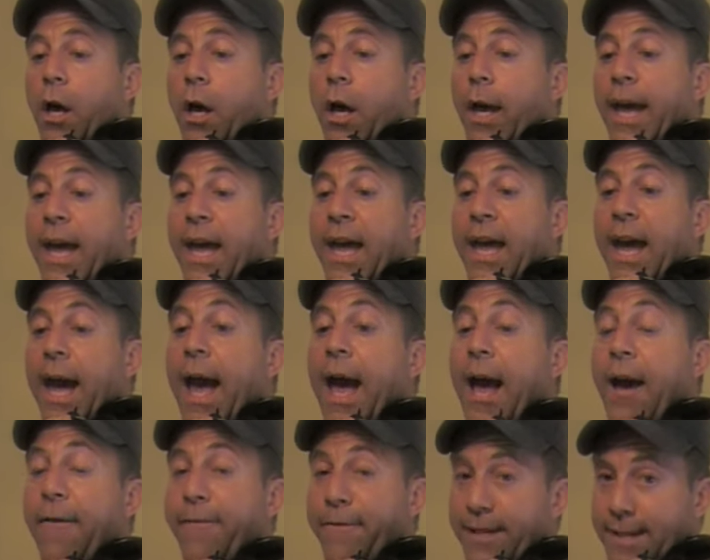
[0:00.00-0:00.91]
a
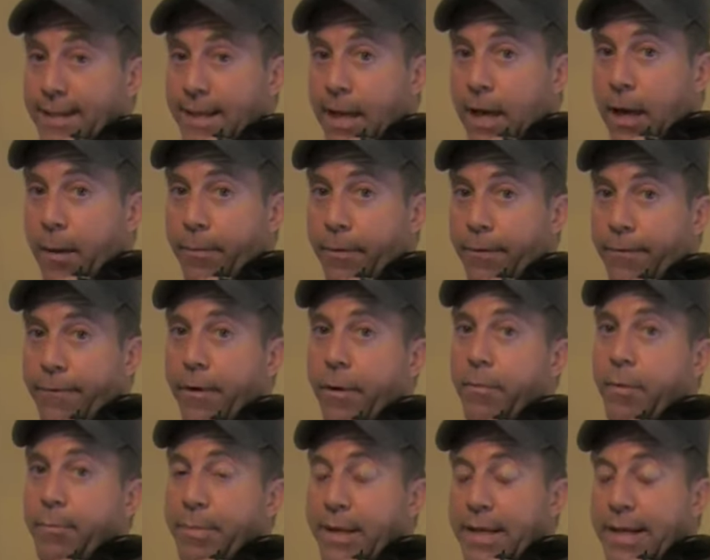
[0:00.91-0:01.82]
half step
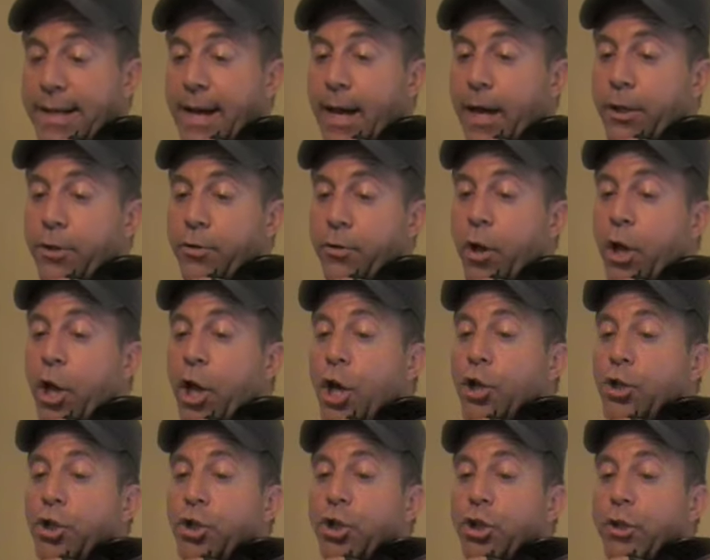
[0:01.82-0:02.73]
from a B natural.
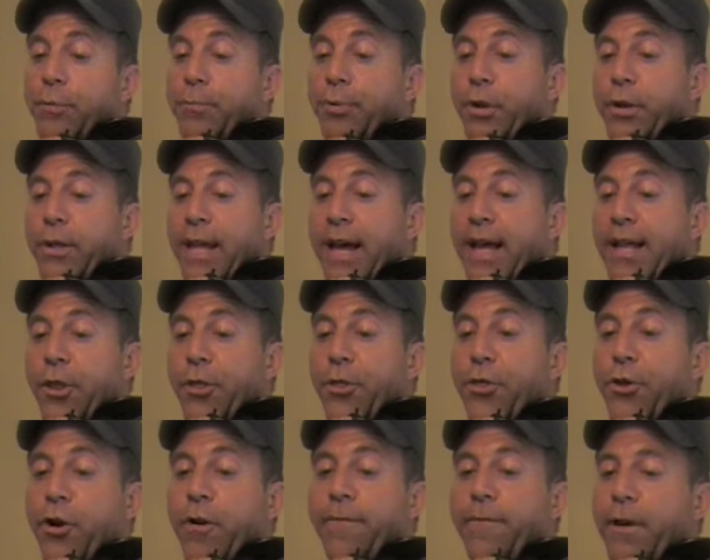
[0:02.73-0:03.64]
So just put
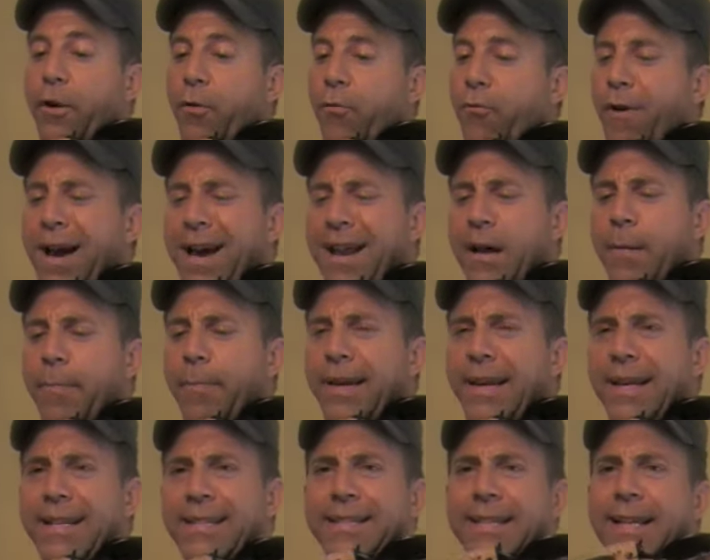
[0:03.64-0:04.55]
that third finger right up
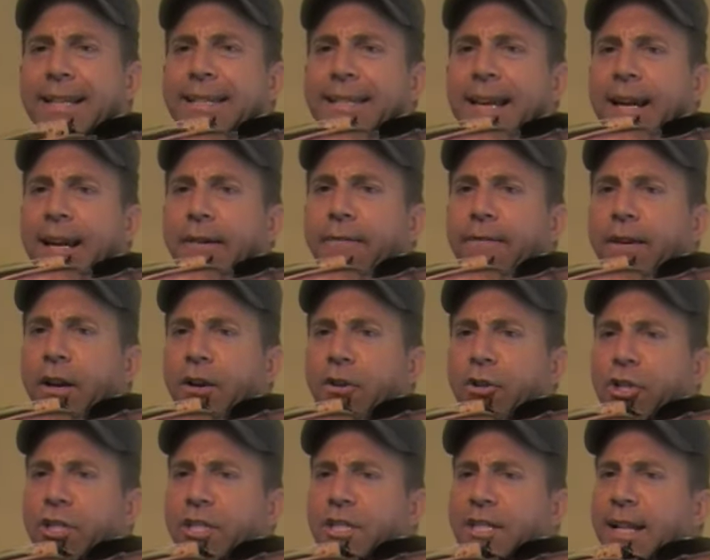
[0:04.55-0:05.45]
against that second finger,
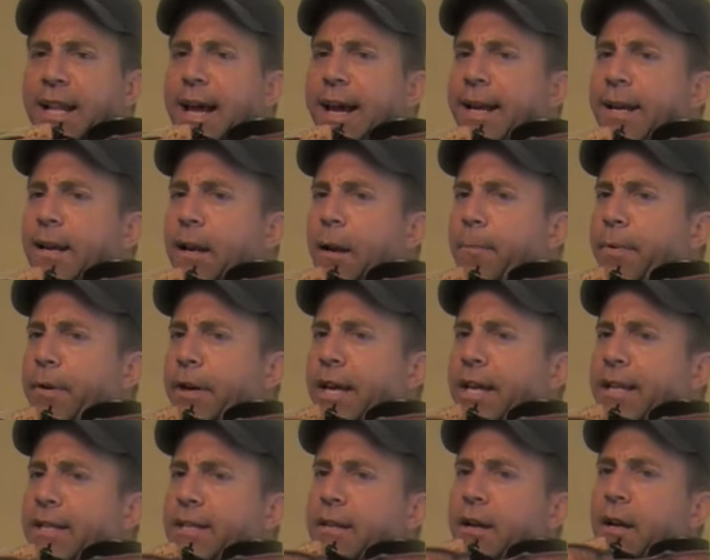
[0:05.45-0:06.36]
just slide it up
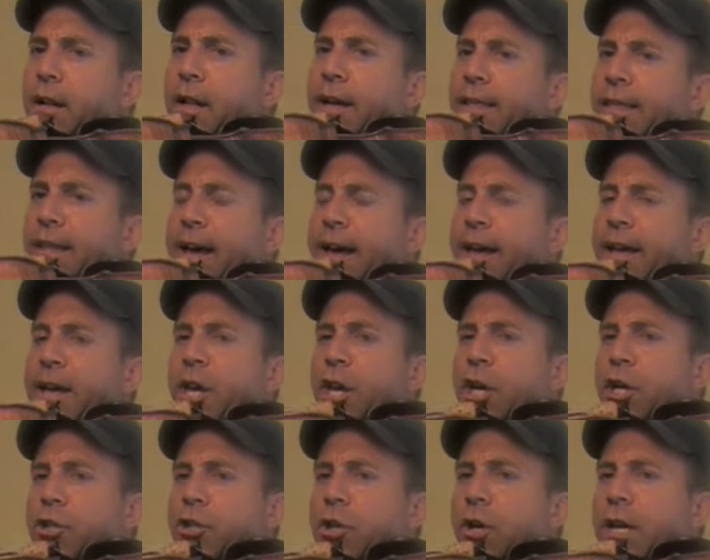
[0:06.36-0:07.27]
against there like that.
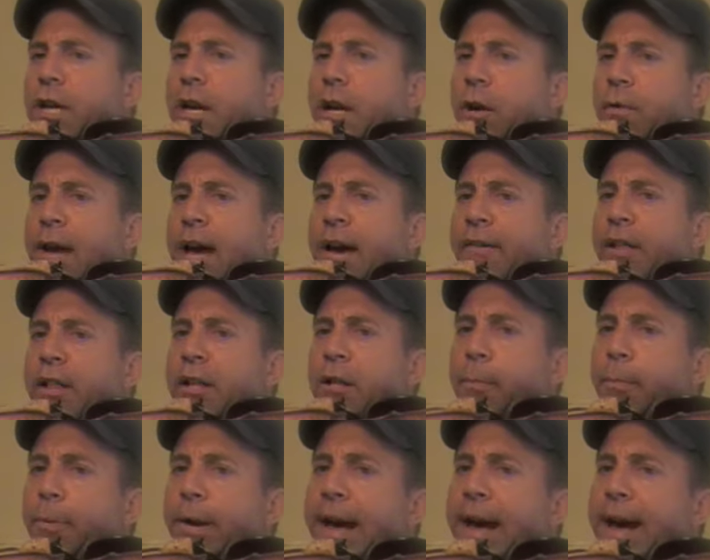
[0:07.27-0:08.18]
So here we have a
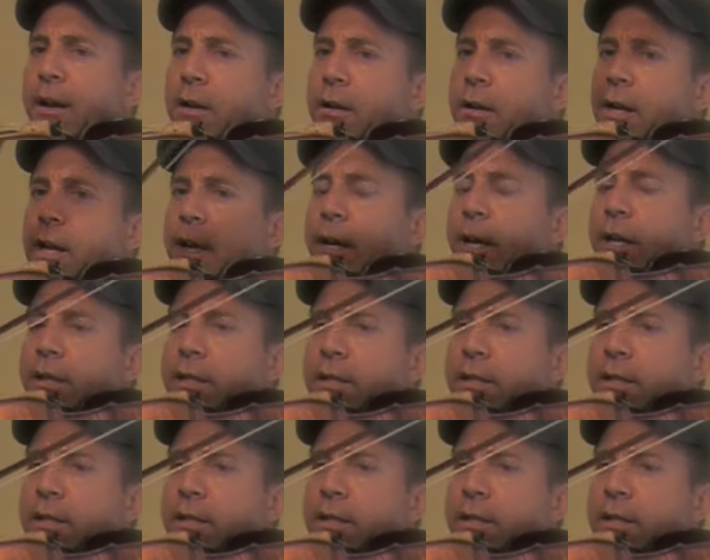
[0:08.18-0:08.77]
little pattern, like I